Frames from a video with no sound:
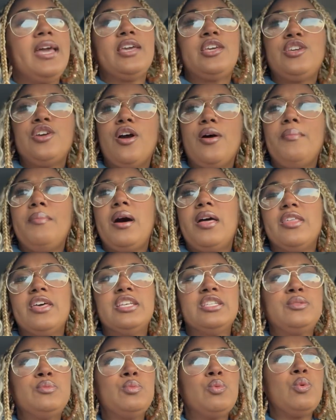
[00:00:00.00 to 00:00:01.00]
your
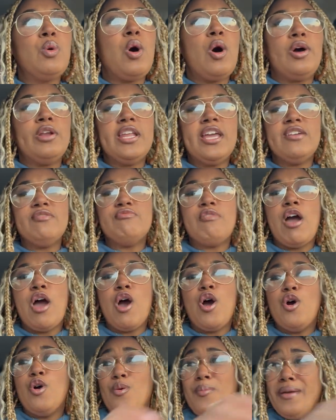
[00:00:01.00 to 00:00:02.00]
mother's warning,
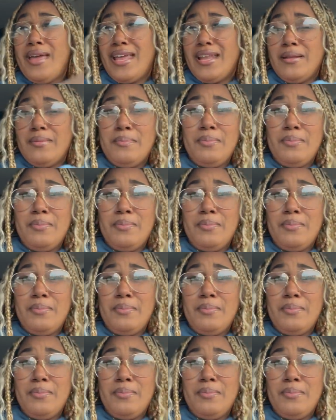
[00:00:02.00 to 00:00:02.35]
Roman,